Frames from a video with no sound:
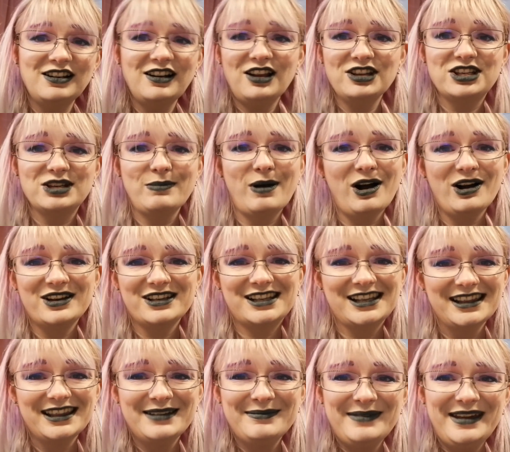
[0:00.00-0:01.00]

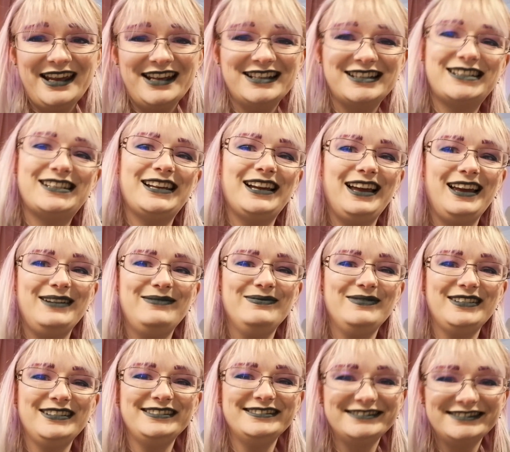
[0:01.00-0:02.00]
Glossybox in the meantime.
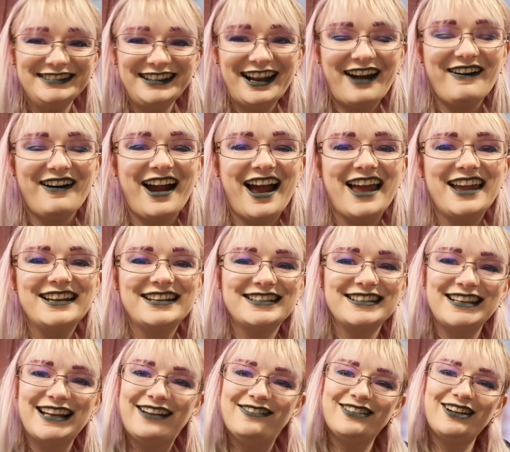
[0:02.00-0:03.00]
All right,
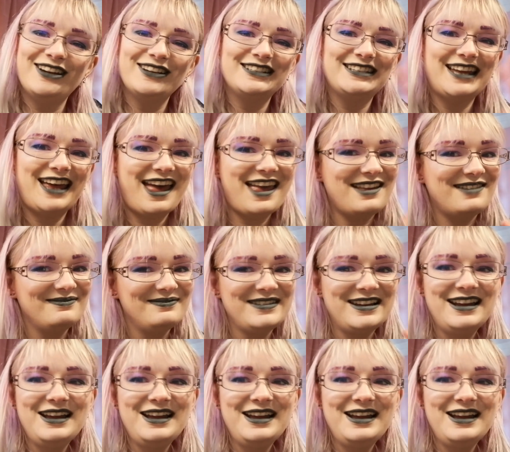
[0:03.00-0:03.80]
have a good day.